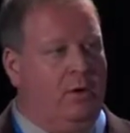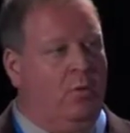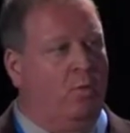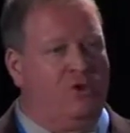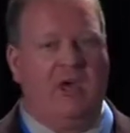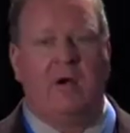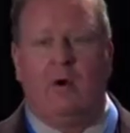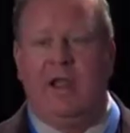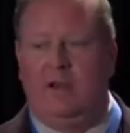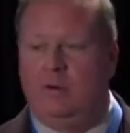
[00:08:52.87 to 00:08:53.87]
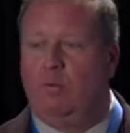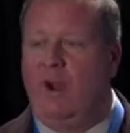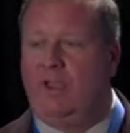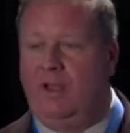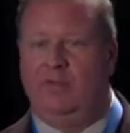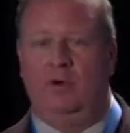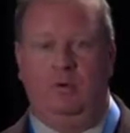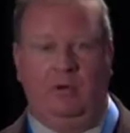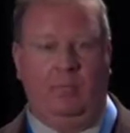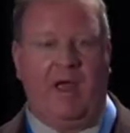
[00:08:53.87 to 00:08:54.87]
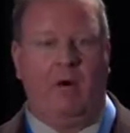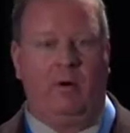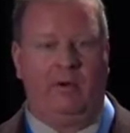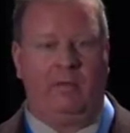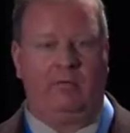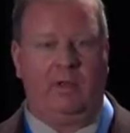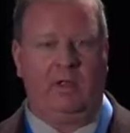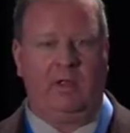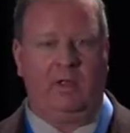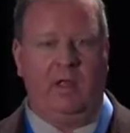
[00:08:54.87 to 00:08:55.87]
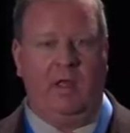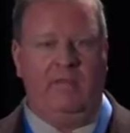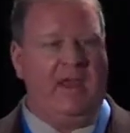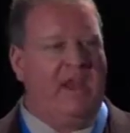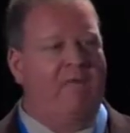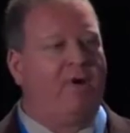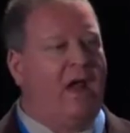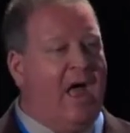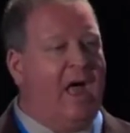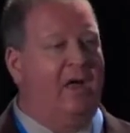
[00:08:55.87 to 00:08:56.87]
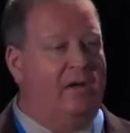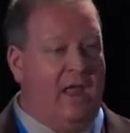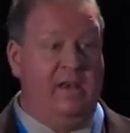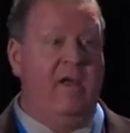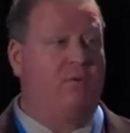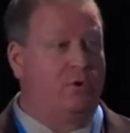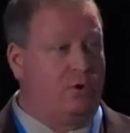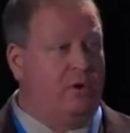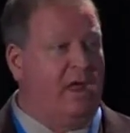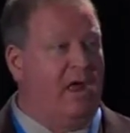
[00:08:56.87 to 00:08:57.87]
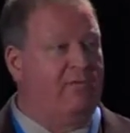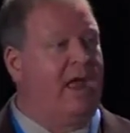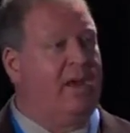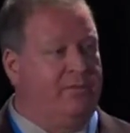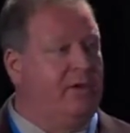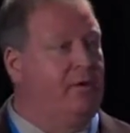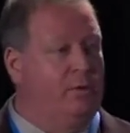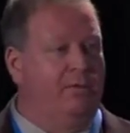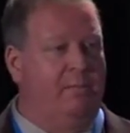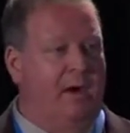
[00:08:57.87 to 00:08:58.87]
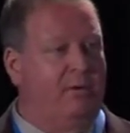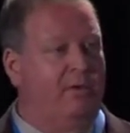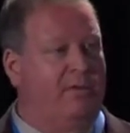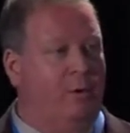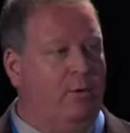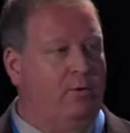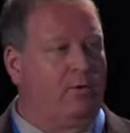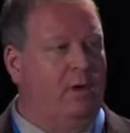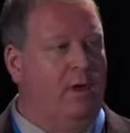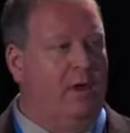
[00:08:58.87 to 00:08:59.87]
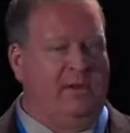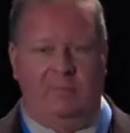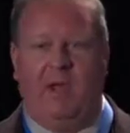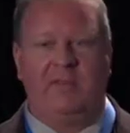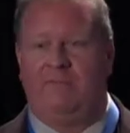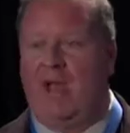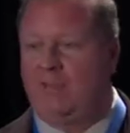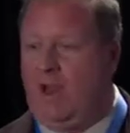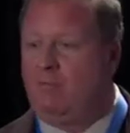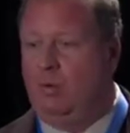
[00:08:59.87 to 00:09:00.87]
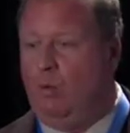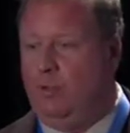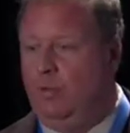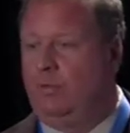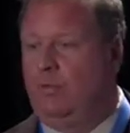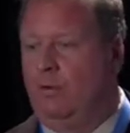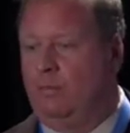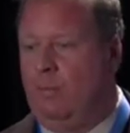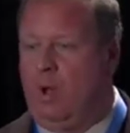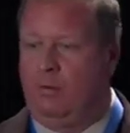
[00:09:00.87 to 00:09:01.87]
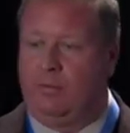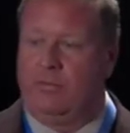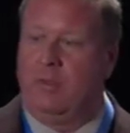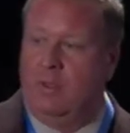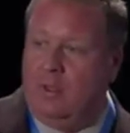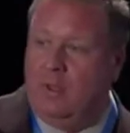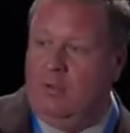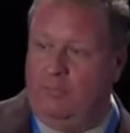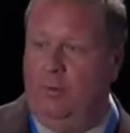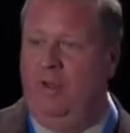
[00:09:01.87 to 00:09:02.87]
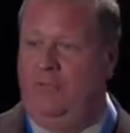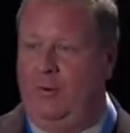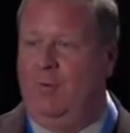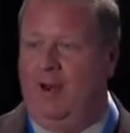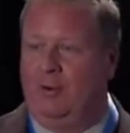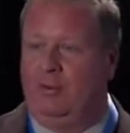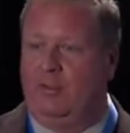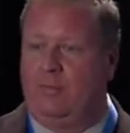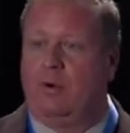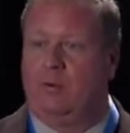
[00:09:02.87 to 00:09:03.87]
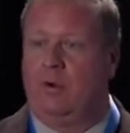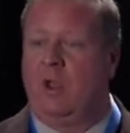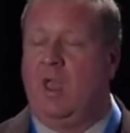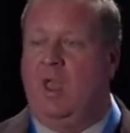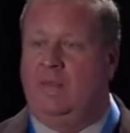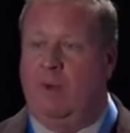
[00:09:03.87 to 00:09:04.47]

were generated to regulate the nuclear power industry. They never had and never should have anything to do with medical exposure, despite the fact that everyone uses those models for medical exposure. They